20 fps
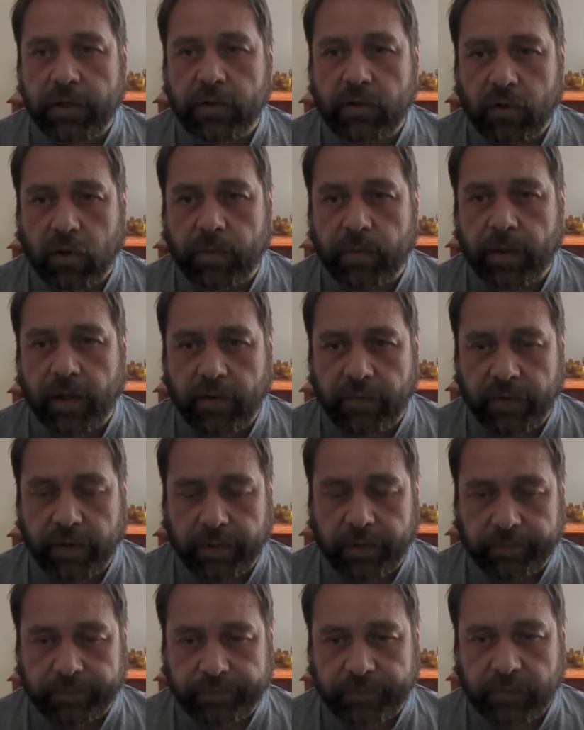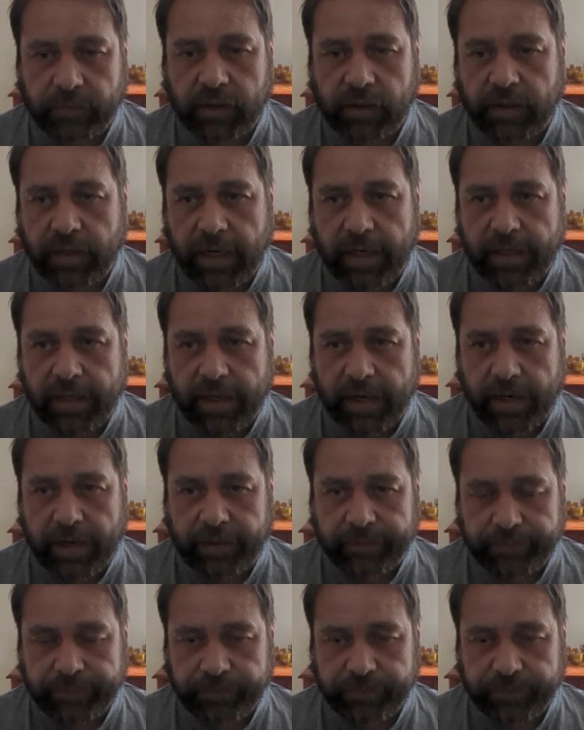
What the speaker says: stopover, stay there,